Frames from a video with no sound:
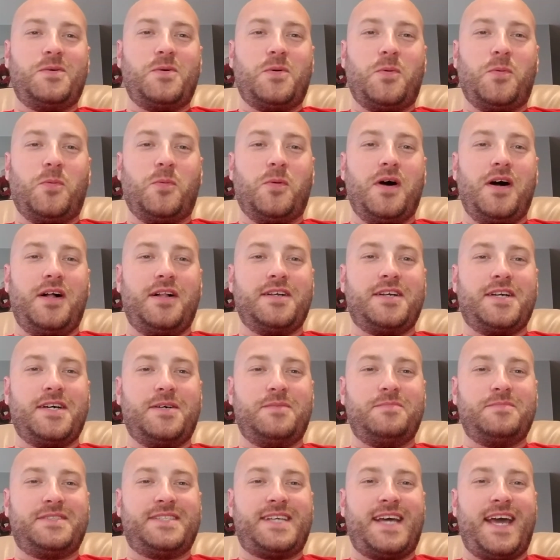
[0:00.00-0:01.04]

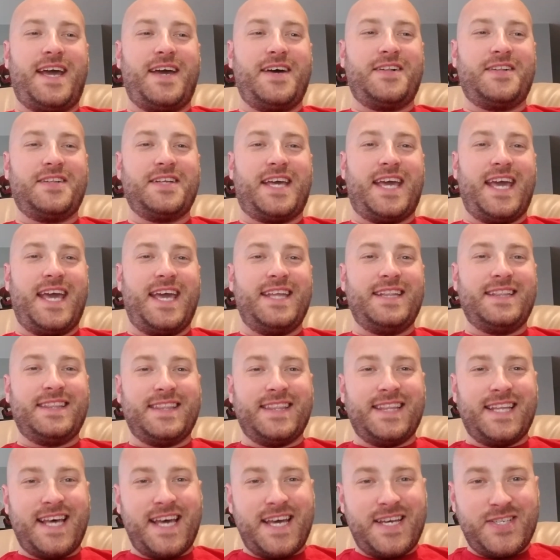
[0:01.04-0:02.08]
Welcome, Tailgate
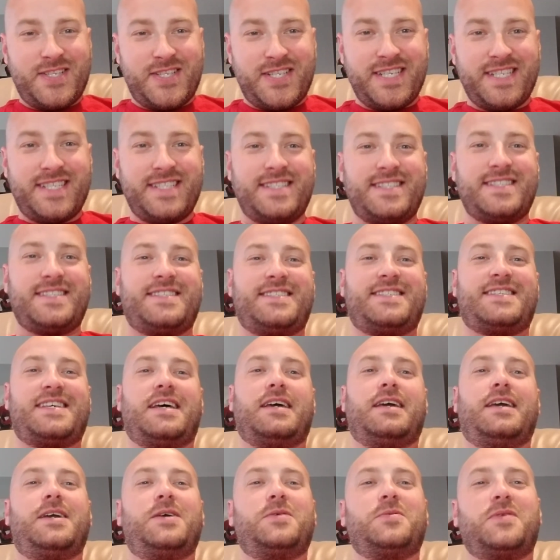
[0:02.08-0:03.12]
Legends.
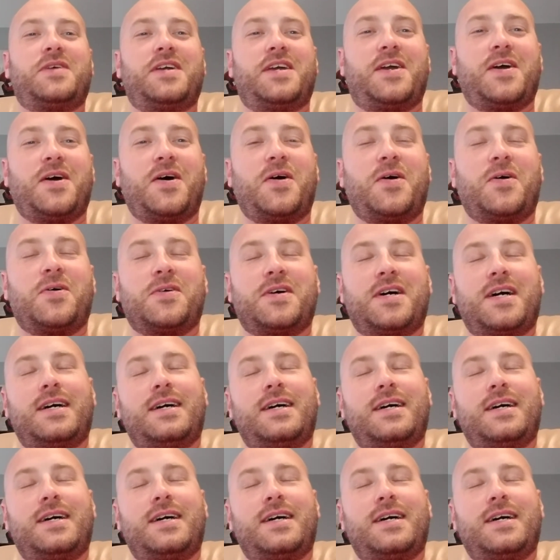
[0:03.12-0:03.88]
Here we go.